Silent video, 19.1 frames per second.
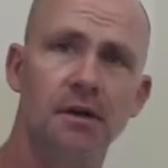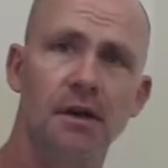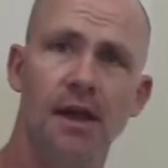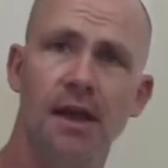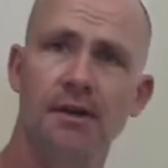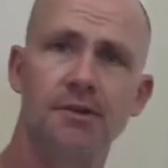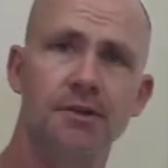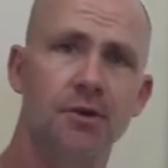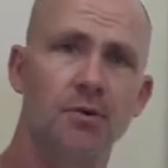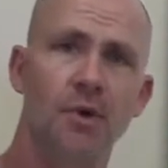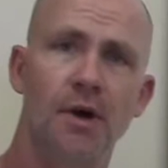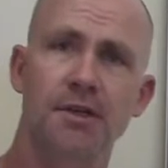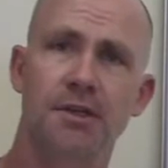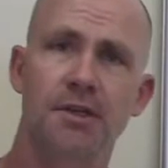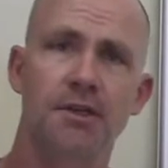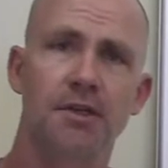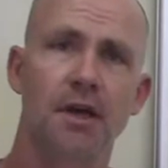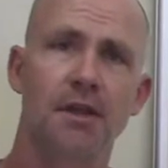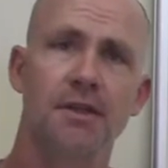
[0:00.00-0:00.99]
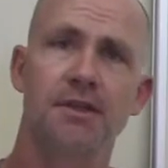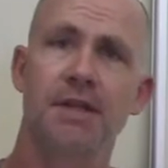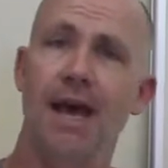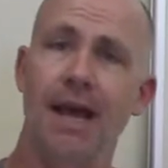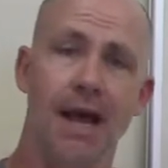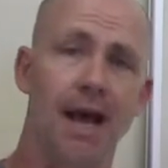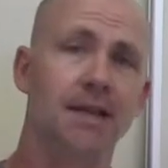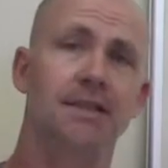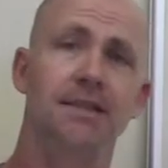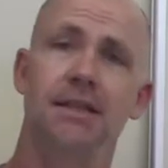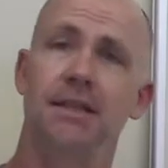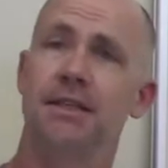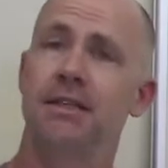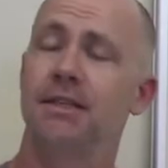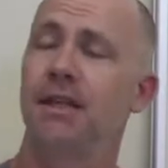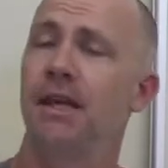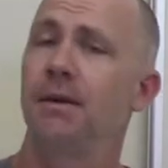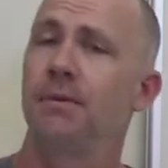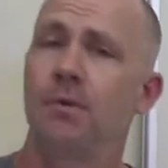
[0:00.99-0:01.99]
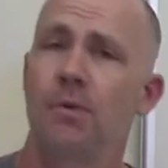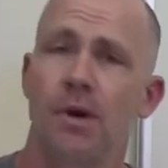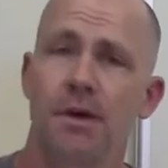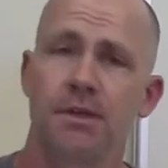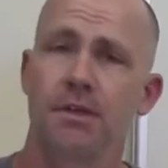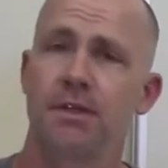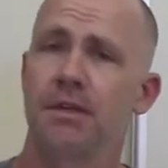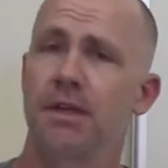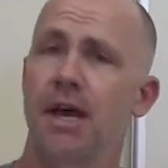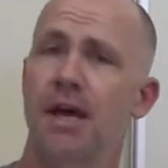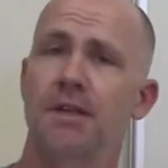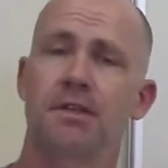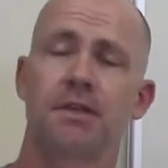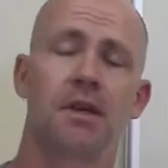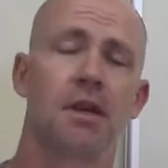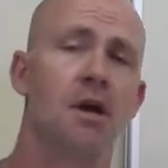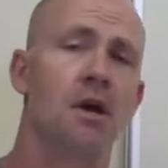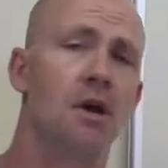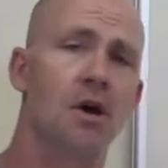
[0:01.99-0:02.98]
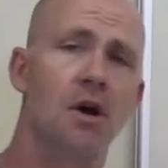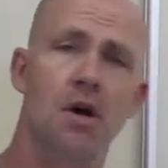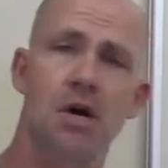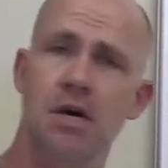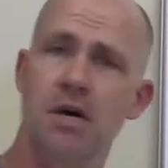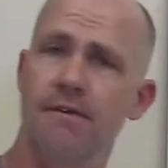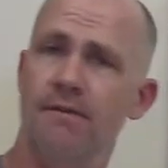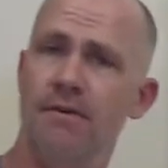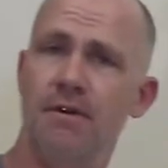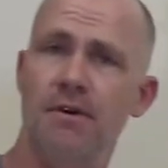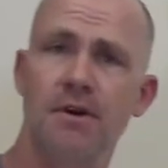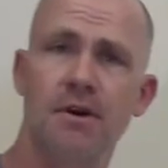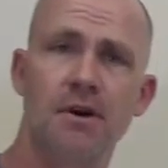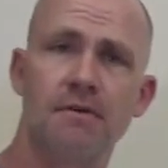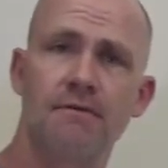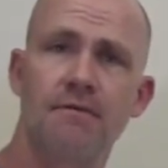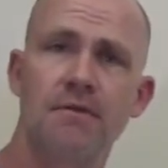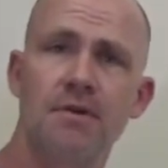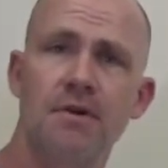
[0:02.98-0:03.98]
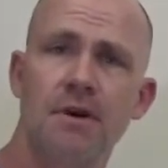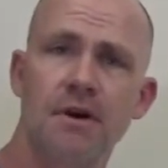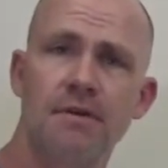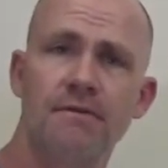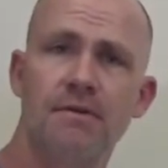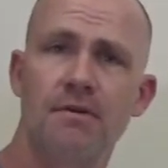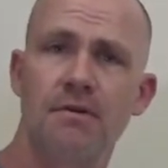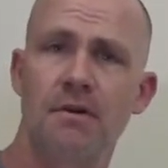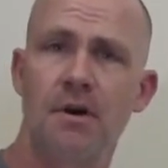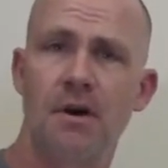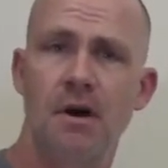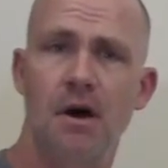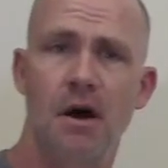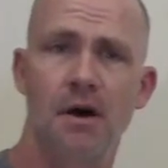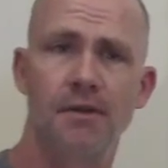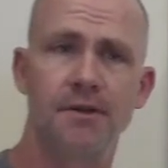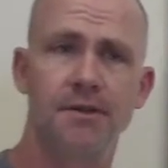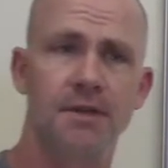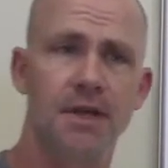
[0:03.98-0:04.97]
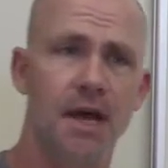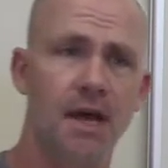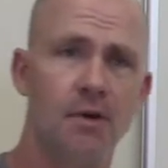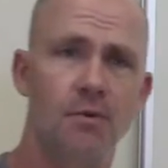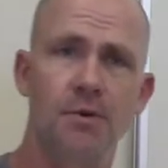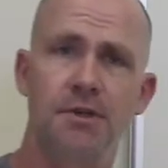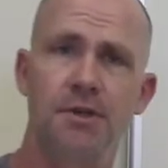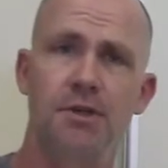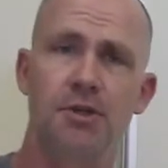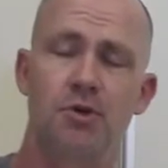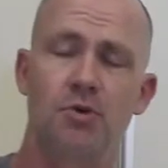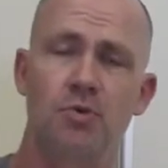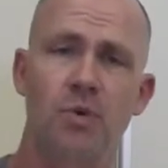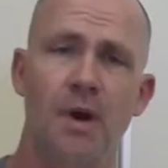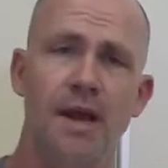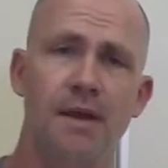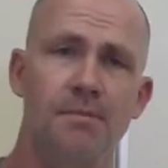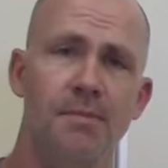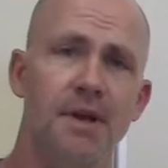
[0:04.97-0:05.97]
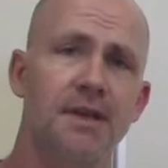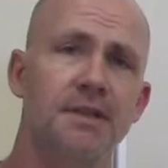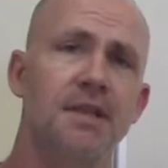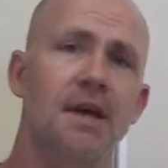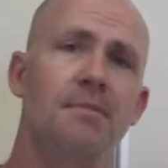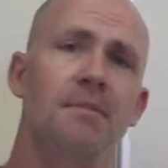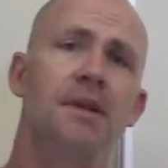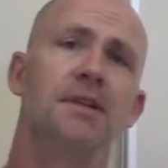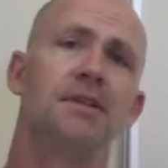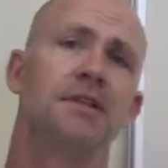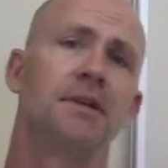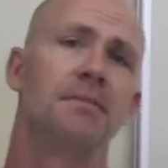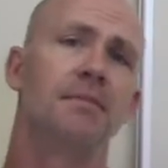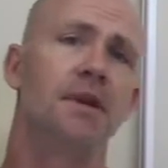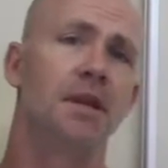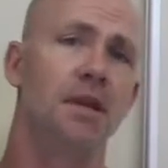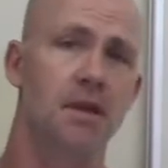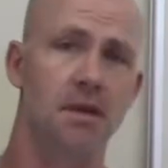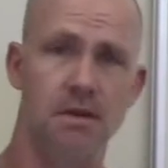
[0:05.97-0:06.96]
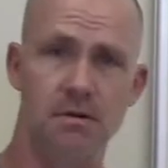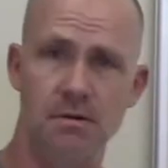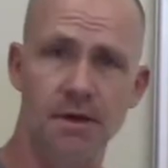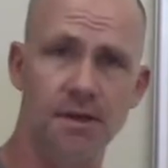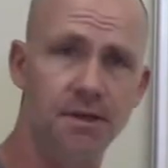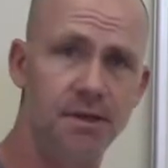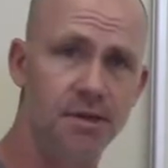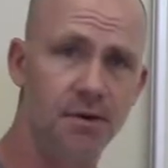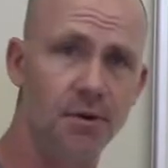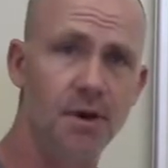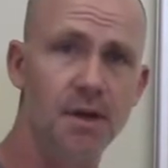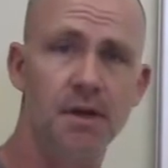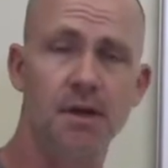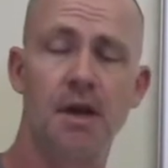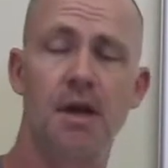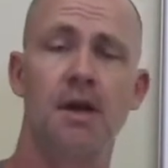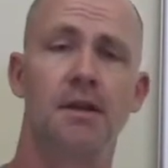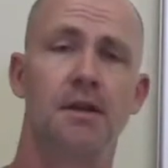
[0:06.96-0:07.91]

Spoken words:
Answer questions on the site. I see the same questions asked over and over and over on the Slack, which is great because that means somebody new has joined,